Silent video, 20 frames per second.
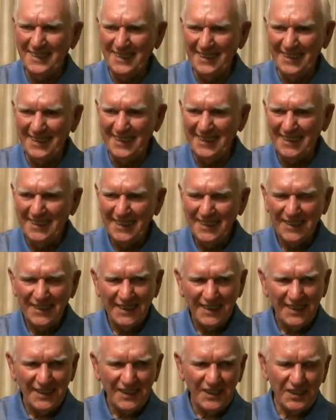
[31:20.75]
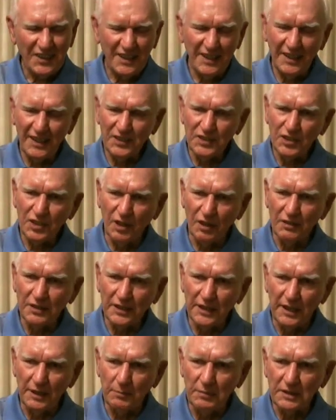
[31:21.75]
they had salt
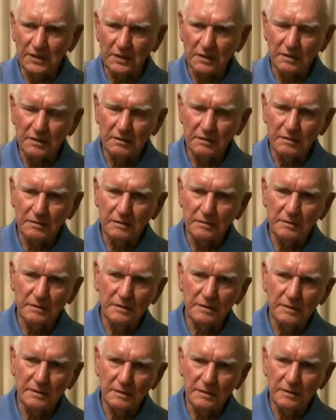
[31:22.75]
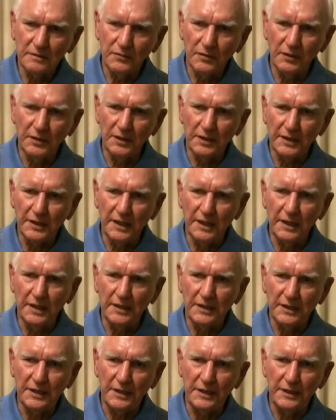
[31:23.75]
tablets for your
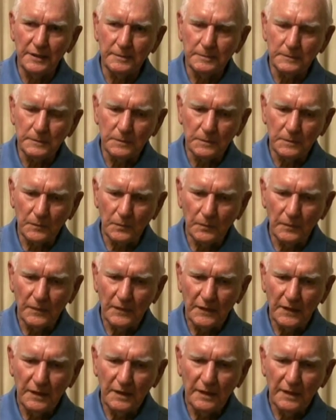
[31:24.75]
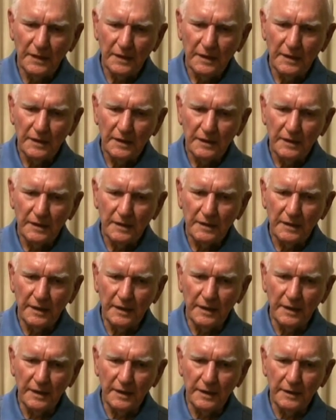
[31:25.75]
canteen,
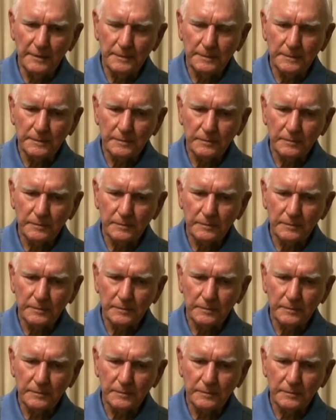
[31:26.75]
and